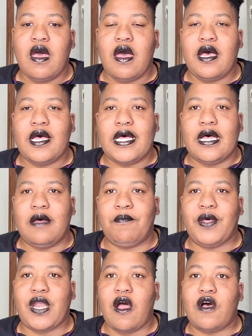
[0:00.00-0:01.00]

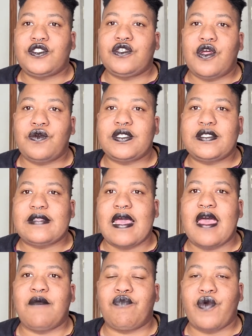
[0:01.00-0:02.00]
But I also noticed
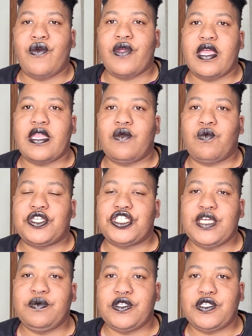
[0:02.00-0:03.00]
that Brogan, when
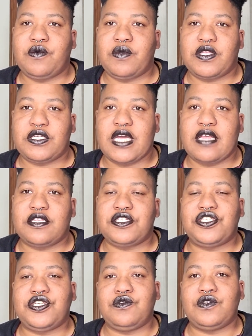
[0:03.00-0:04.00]
she was doing the
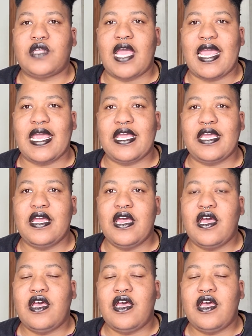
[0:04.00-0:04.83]
challenge, used a